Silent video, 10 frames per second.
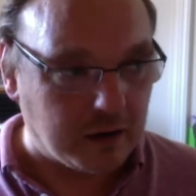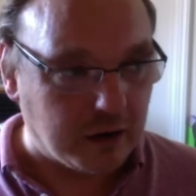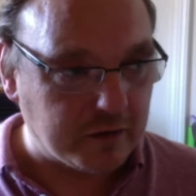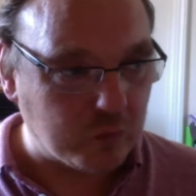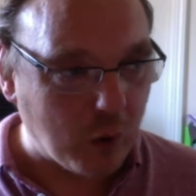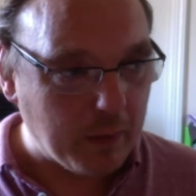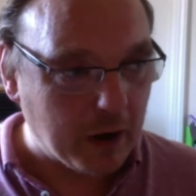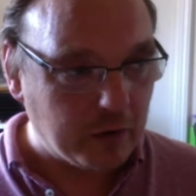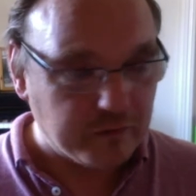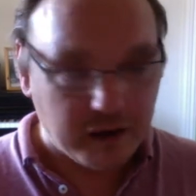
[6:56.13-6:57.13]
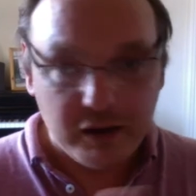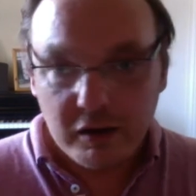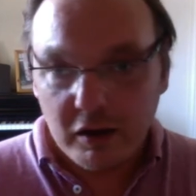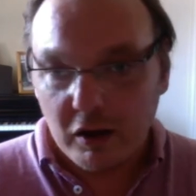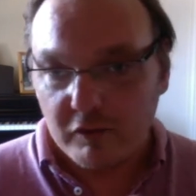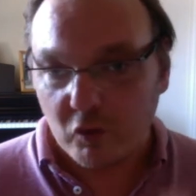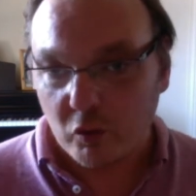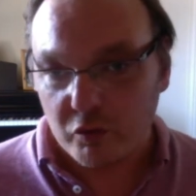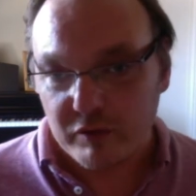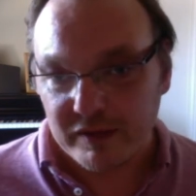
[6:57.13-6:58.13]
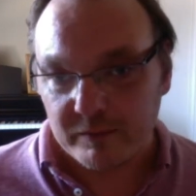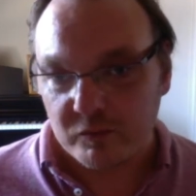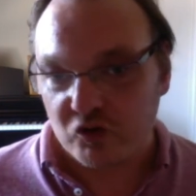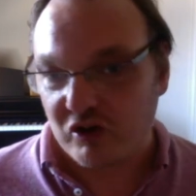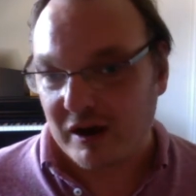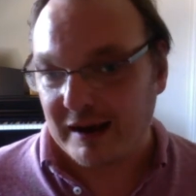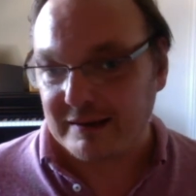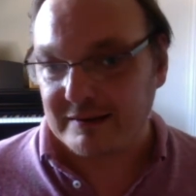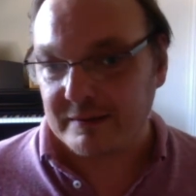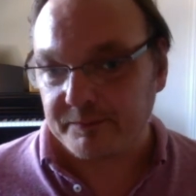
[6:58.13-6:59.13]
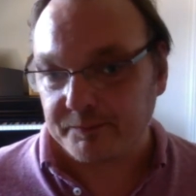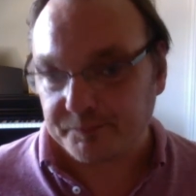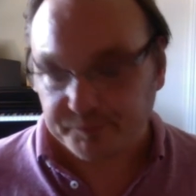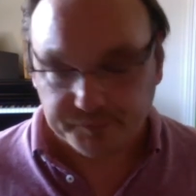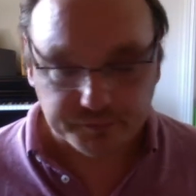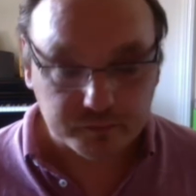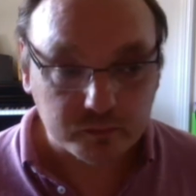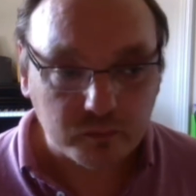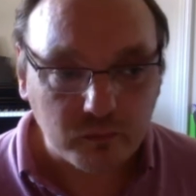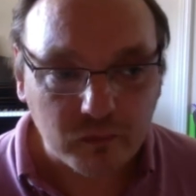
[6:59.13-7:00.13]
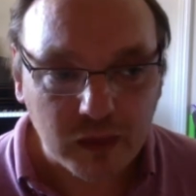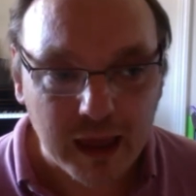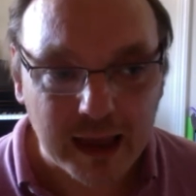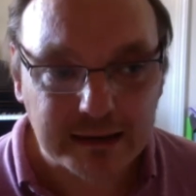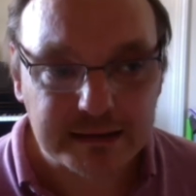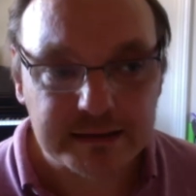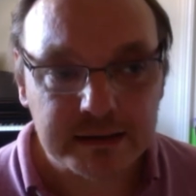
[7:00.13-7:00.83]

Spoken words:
a swap over of all the rhythm tracks, and